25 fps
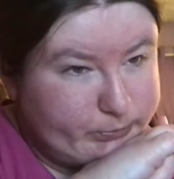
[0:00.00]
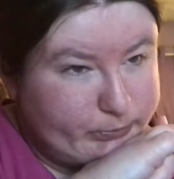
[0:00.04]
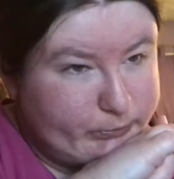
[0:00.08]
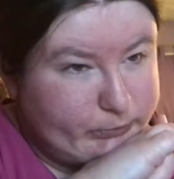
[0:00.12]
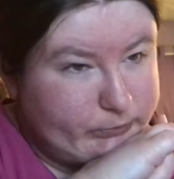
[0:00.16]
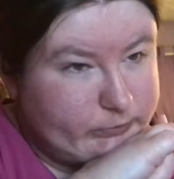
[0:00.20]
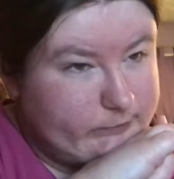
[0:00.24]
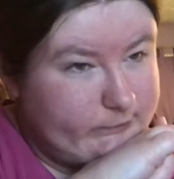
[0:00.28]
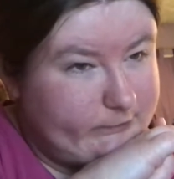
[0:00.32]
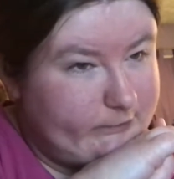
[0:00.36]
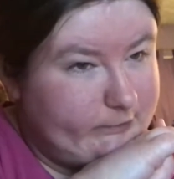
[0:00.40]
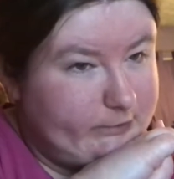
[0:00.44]

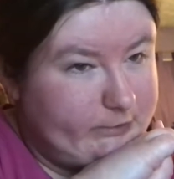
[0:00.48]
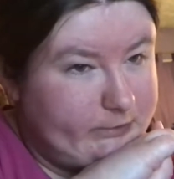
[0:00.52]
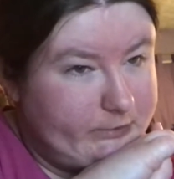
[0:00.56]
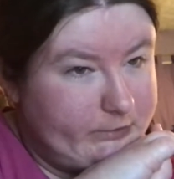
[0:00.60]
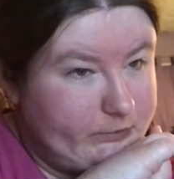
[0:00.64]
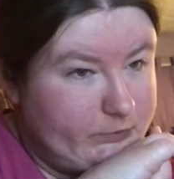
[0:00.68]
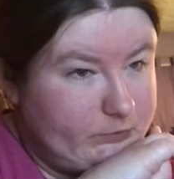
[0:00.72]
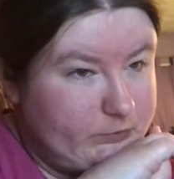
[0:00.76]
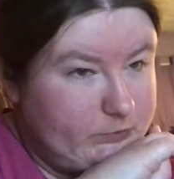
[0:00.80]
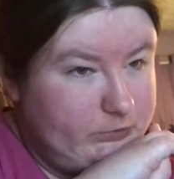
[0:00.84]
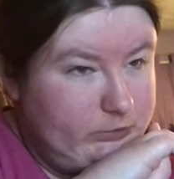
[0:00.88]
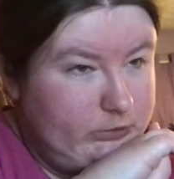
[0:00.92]
But right
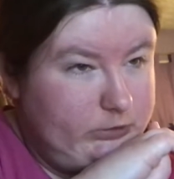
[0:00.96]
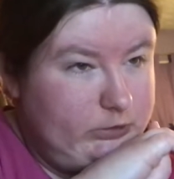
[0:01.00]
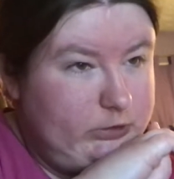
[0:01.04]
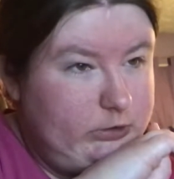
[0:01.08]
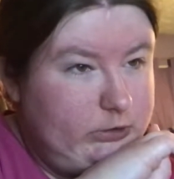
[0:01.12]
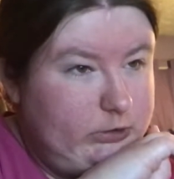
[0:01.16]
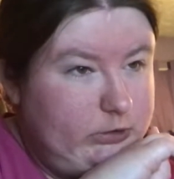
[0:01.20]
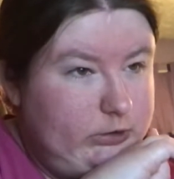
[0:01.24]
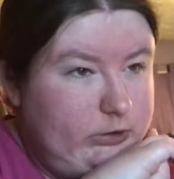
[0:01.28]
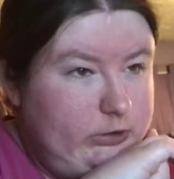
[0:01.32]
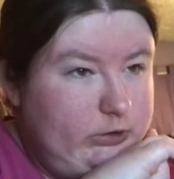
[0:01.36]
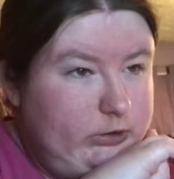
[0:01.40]
now,
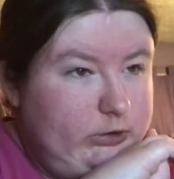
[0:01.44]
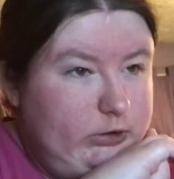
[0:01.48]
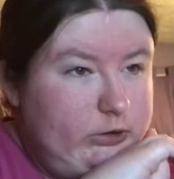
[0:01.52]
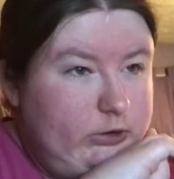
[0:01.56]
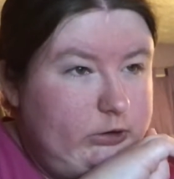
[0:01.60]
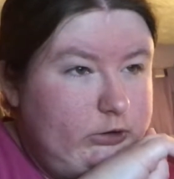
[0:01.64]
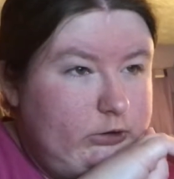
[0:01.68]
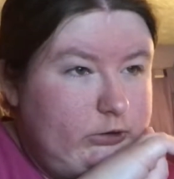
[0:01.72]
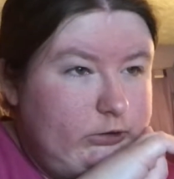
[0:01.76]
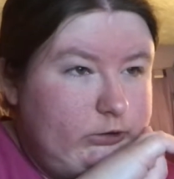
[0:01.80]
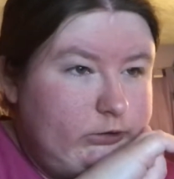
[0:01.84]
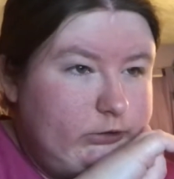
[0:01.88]

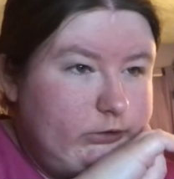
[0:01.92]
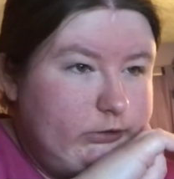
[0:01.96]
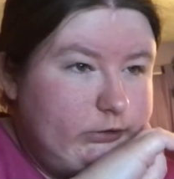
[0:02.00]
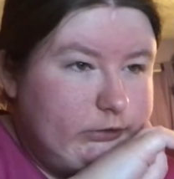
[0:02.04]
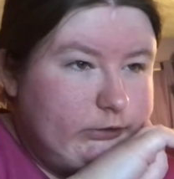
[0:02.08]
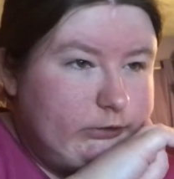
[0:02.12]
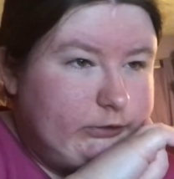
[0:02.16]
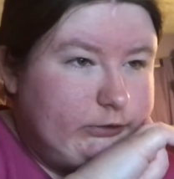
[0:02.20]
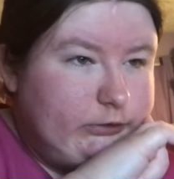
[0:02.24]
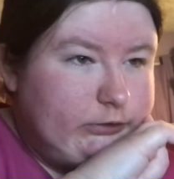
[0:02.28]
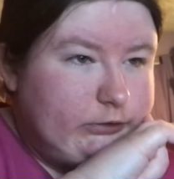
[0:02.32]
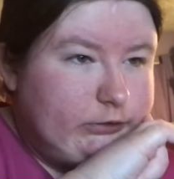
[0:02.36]

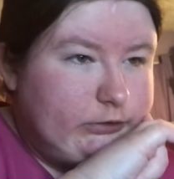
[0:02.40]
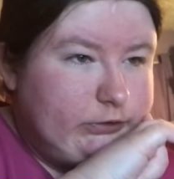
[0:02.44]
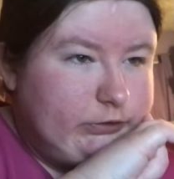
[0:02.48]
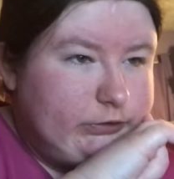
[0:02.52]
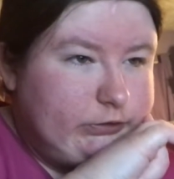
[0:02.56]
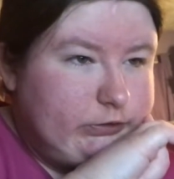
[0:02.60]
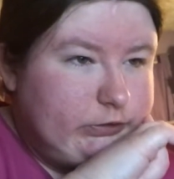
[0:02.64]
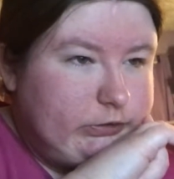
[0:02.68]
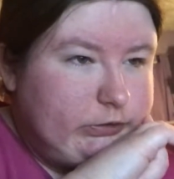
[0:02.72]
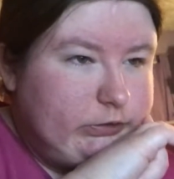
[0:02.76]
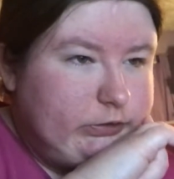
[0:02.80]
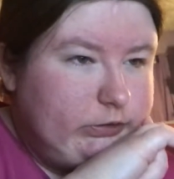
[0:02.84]
I
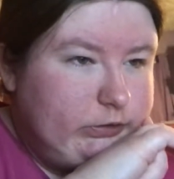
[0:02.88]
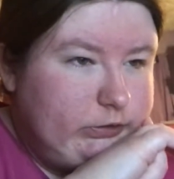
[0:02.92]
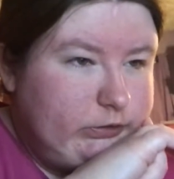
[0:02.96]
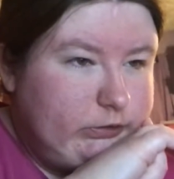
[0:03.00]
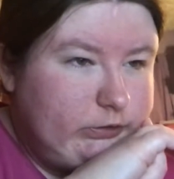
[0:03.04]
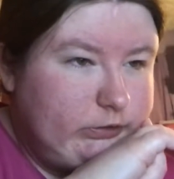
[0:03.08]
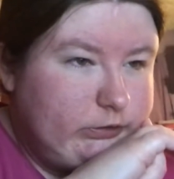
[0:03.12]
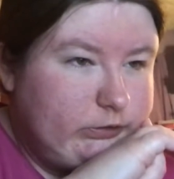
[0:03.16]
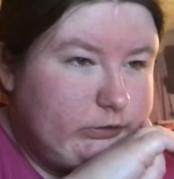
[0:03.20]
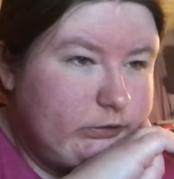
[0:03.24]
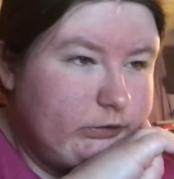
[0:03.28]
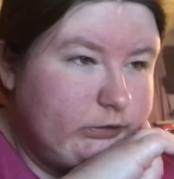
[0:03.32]
just,
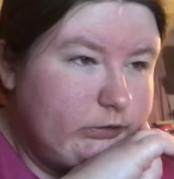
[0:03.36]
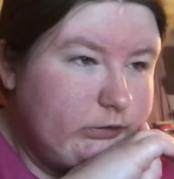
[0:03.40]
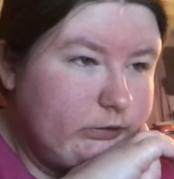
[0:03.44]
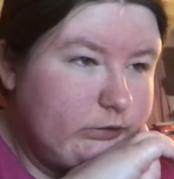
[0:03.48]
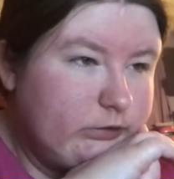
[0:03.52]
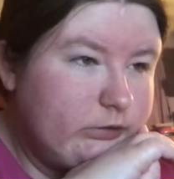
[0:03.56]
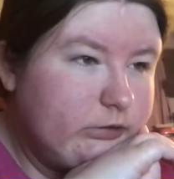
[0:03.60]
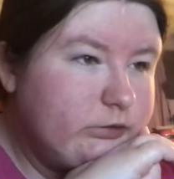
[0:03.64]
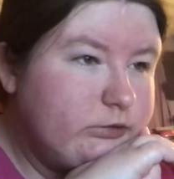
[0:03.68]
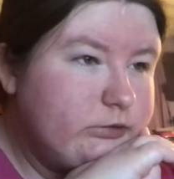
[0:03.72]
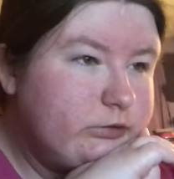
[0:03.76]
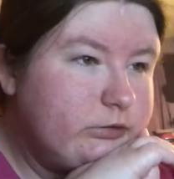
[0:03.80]

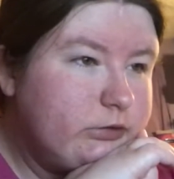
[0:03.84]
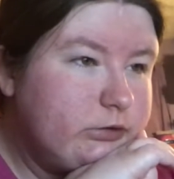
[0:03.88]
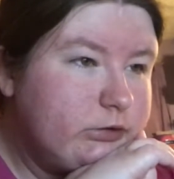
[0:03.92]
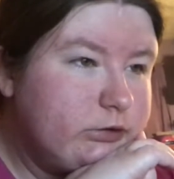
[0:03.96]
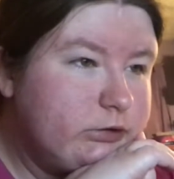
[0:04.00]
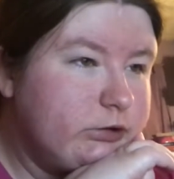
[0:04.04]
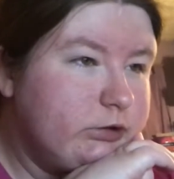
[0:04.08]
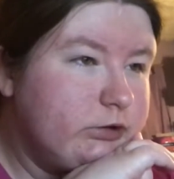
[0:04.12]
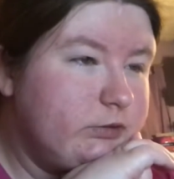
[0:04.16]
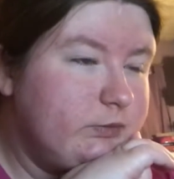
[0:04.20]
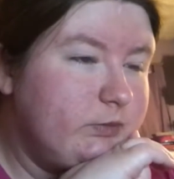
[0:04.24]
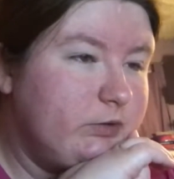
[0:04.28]

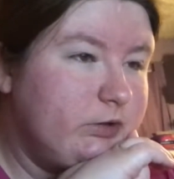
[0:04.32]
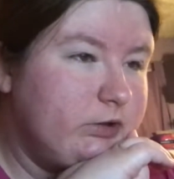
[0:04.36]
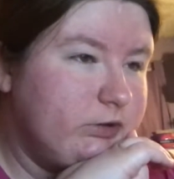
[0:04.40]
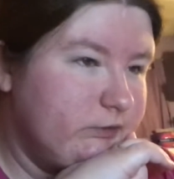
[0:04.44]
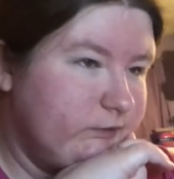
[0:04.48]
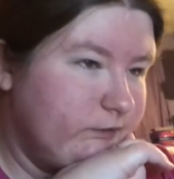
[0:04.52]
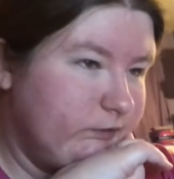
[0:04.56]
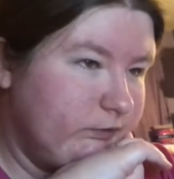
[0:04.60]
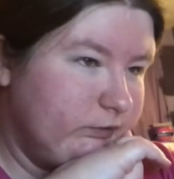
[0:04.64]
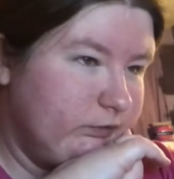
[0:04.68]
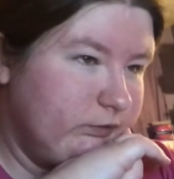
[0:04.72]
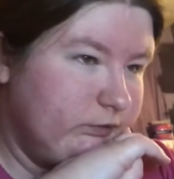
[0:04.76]
I'm
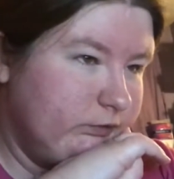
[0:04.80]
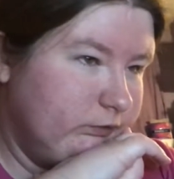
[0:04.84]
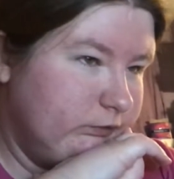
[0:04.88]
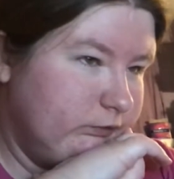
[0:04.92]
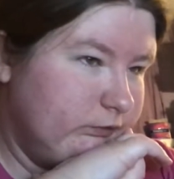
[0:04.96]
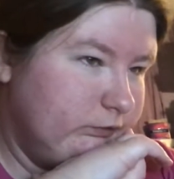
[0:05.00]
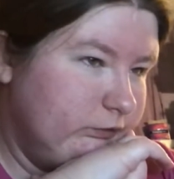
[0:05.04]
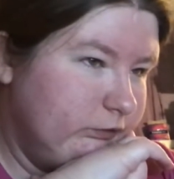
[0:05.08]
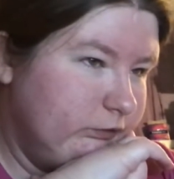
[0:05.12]
having